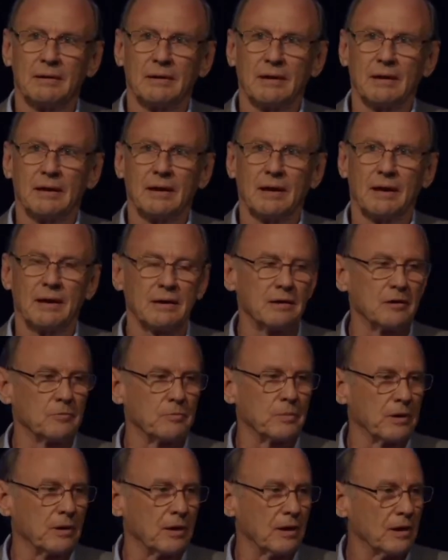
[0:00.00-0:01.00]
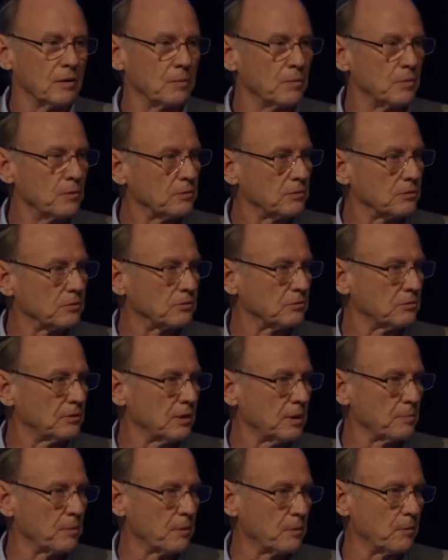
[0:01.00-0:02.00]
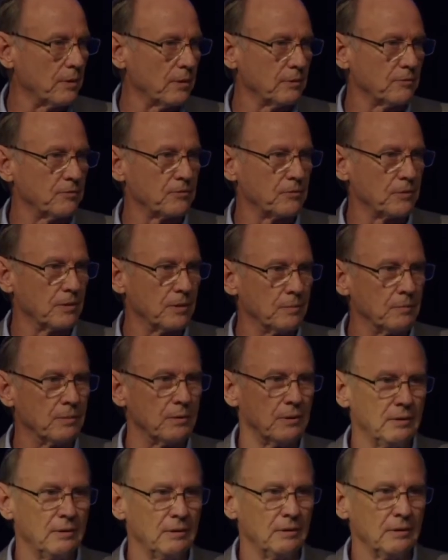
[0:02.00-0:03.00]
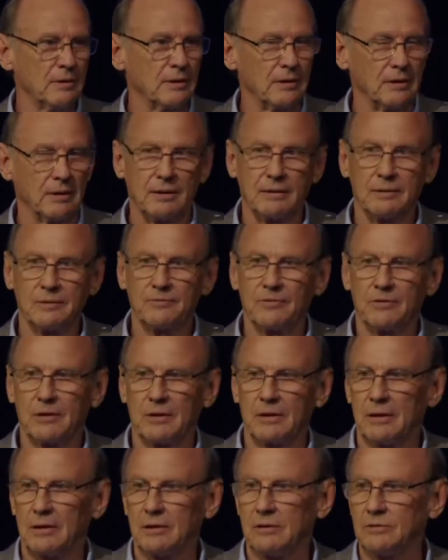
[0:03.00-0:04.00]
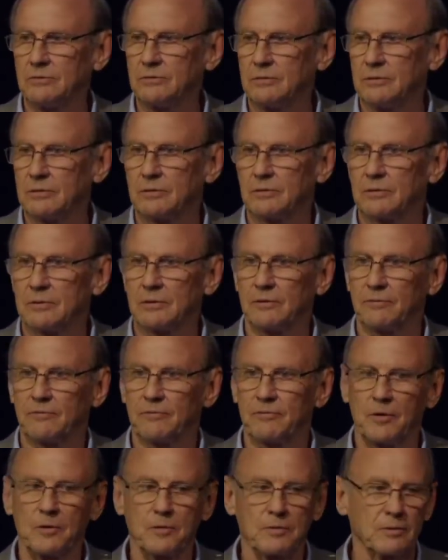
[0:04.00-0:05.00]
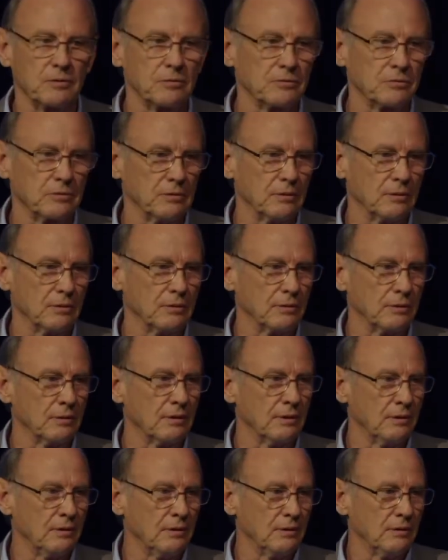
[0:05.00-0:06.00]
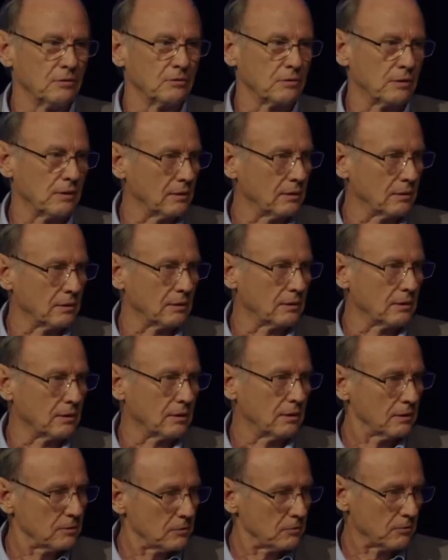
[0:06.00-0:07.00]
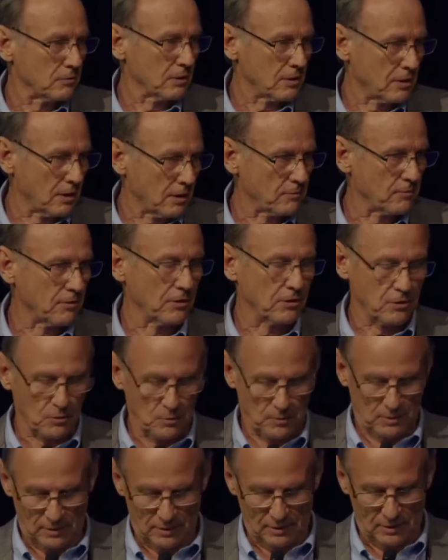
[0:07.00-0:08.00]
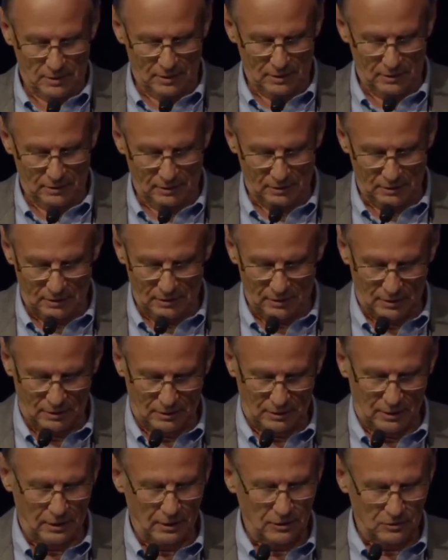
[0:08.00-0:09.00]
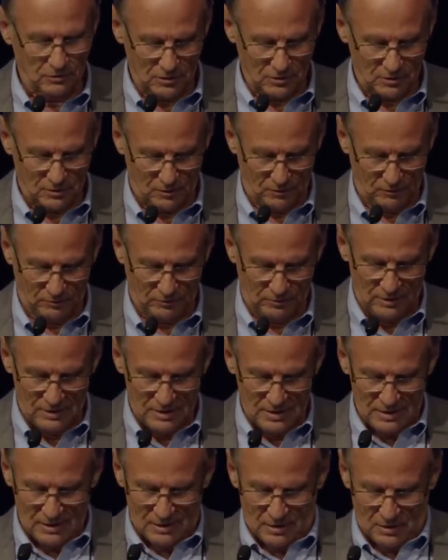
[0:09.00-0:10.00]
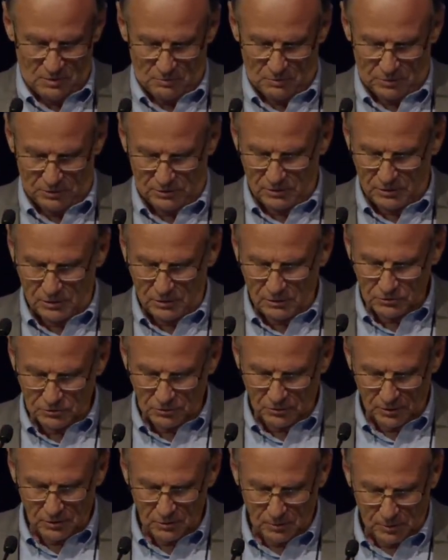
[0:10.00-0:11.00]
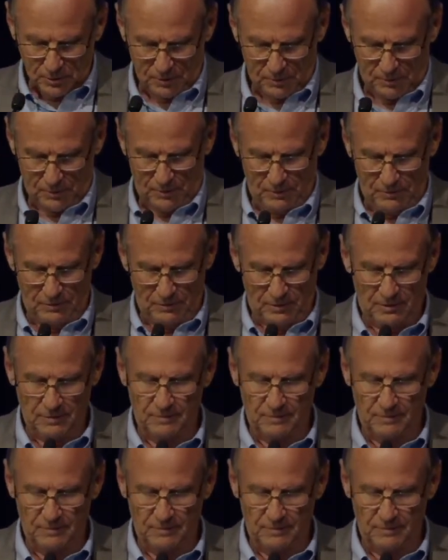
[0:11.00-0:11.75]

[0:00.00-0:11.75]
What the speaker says: I have been able to step away from a lot of things in order to focus on trying to get recovery going again in Lake Charles. But there are also other people.